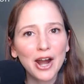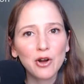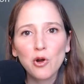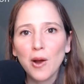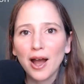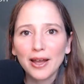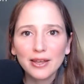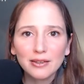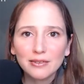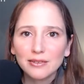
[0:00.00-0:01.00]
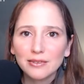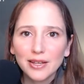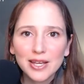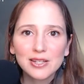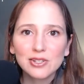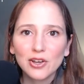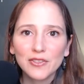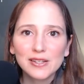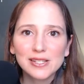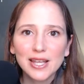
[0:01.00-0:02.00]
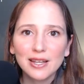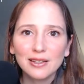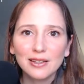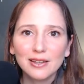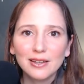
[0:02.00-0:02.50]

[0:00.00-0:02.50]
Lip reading: ROI is on this thing,